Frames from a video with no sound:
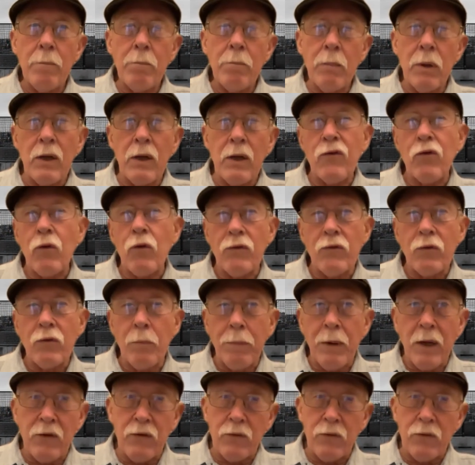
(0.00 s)
but it's
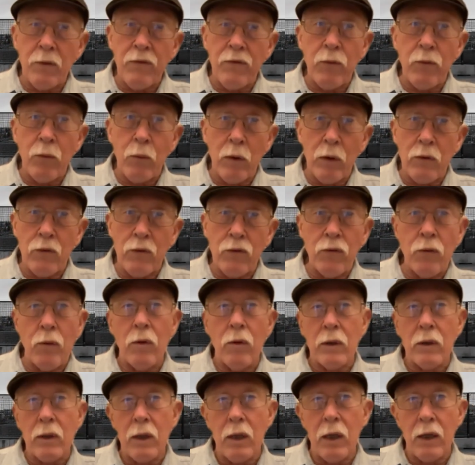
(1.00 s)
also possible for workers to
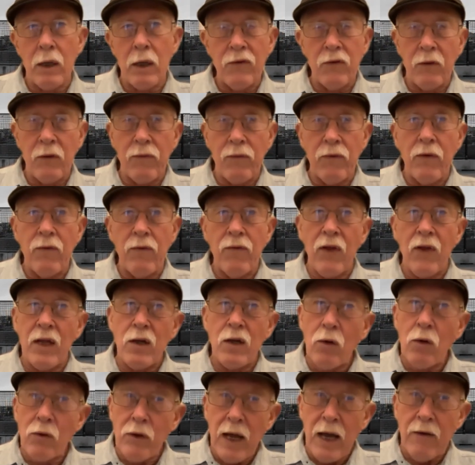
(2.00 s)
organize even if they
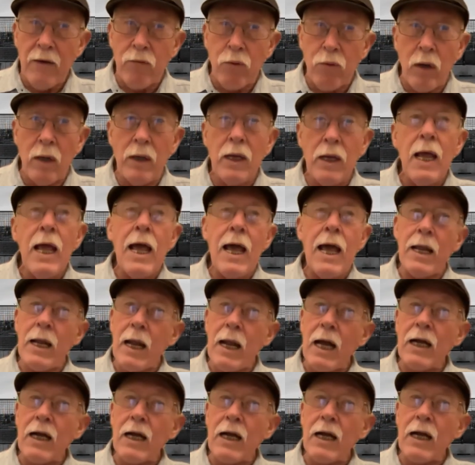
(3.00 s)
don't have one. And
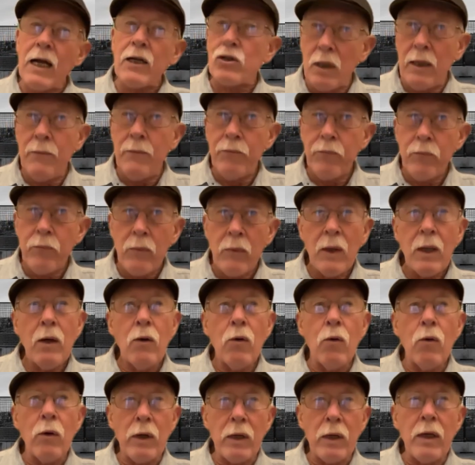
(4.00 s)
actually,
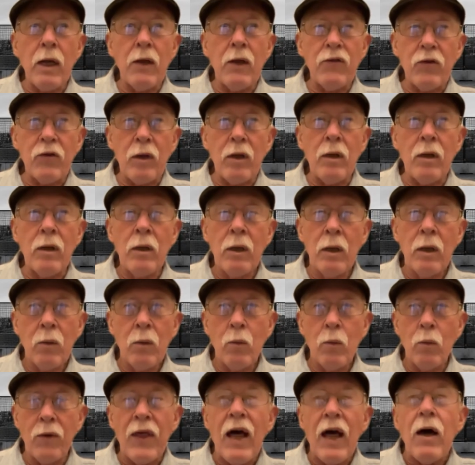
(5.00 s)

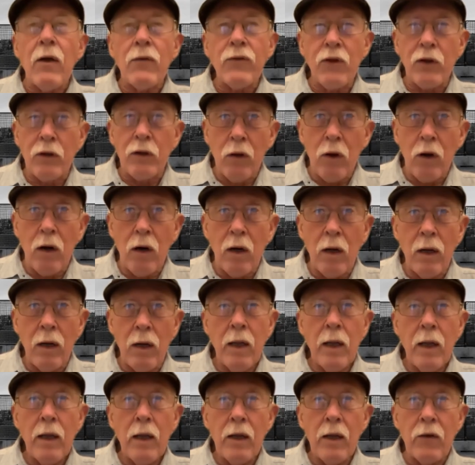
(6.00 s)
organizing without the
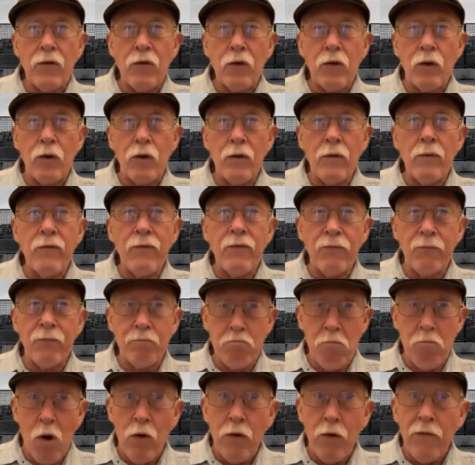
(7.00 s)
law is a good
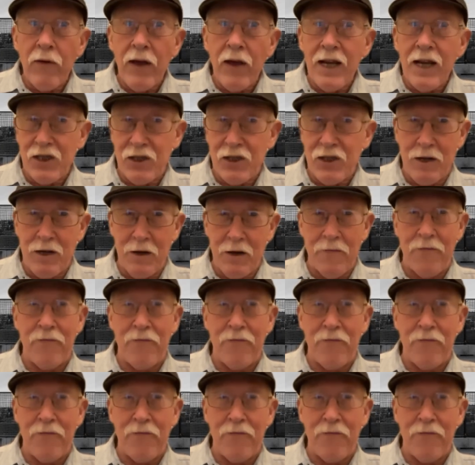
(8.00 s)
motivation